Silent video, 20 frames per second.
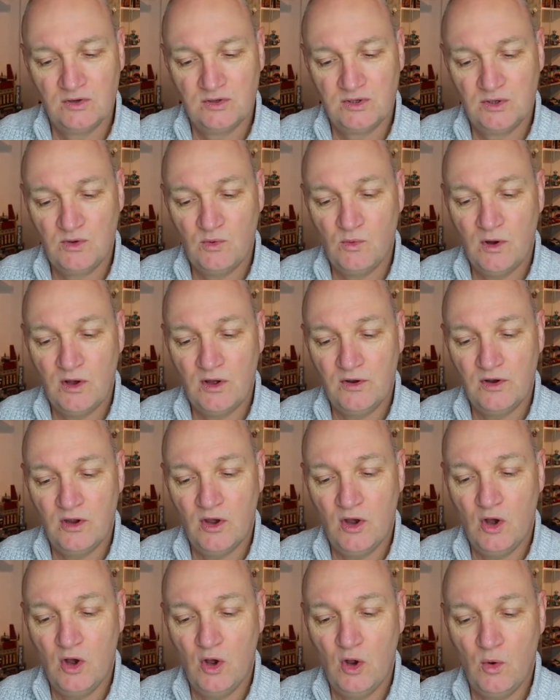two one
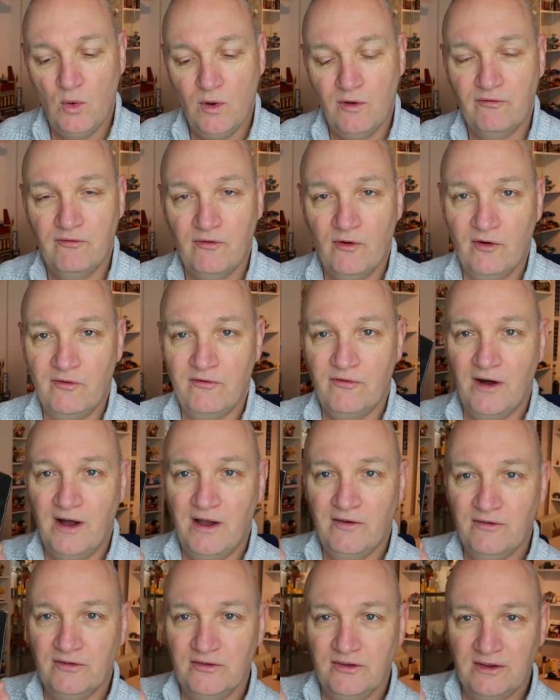zero four
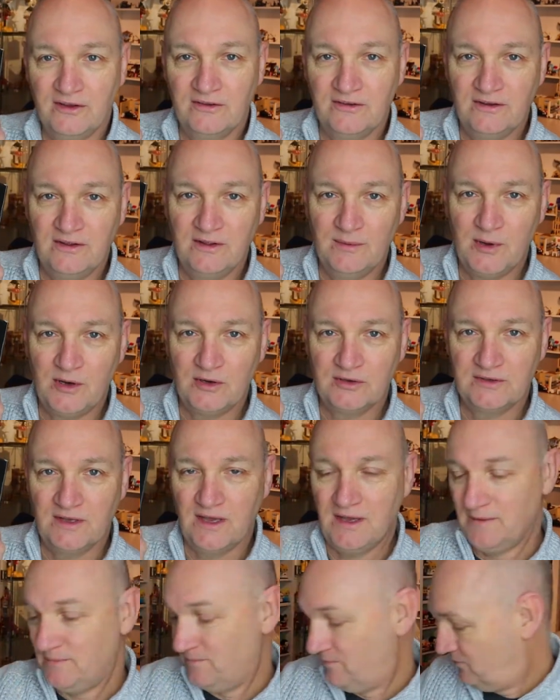five, as you can see the box
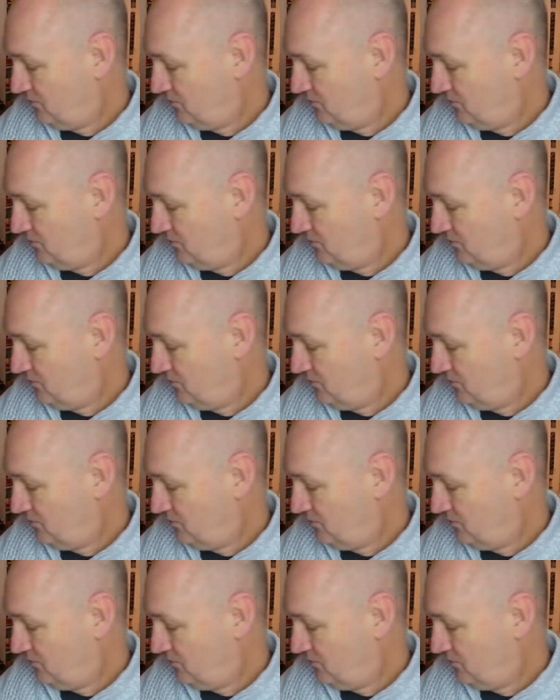there.